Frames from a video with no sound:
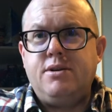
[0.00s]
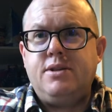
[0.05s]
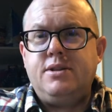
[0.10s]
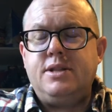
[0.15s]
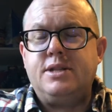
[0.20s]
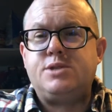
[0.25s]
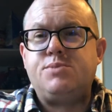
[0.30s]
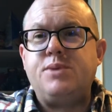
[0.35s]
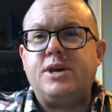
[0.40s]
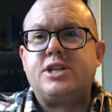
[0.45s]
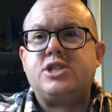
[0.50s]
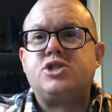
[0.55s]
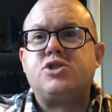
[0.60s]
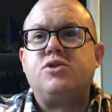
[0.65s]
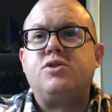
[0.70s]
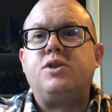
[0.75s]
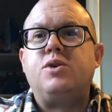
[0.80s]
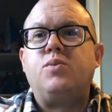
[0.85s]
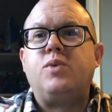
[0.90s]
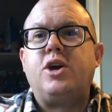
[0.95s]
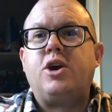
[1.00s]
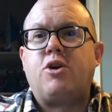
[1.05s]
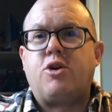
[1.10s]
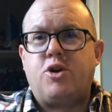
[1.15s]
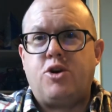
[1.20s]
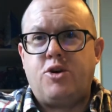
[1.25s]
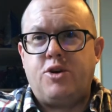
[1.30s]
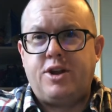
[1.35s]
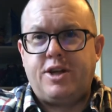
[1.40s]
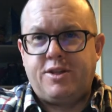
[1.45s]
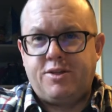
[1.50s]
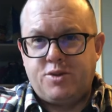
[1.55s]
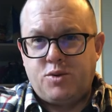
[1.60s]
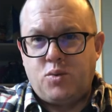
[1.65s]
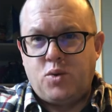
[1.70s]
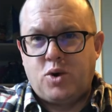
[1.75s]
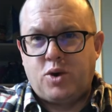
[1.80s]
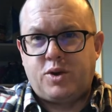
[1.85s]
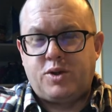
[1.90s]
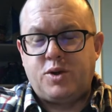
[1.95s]
Let's make sure that we are earning the
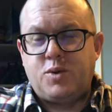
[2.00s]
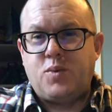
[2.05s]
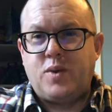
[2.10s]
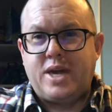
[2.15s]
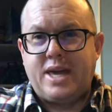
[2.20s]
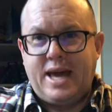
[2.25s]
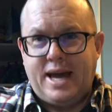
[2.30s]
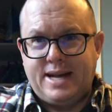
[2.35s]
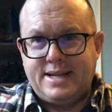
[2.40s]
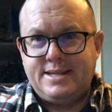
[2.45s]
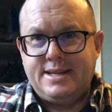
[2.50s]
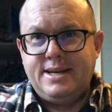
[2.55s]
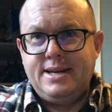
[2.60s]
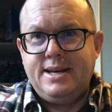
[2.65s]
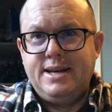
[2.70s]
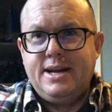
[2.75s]
work that we get.